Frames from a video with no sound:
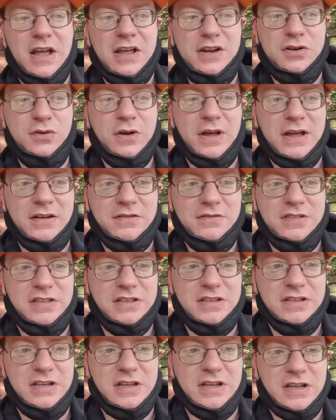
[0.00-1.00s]
I do
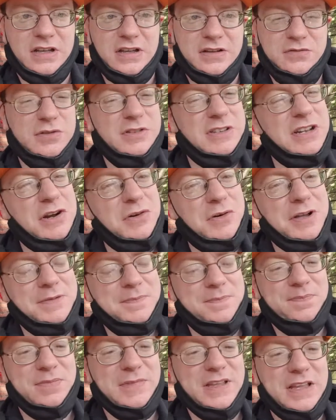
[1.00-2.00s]
have the, uh, well, you know
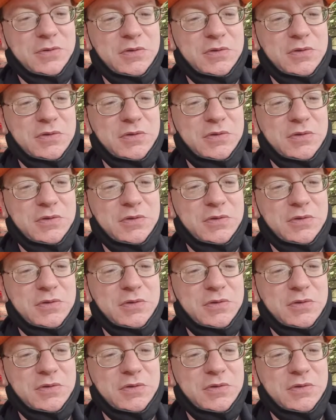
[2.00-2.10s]
what?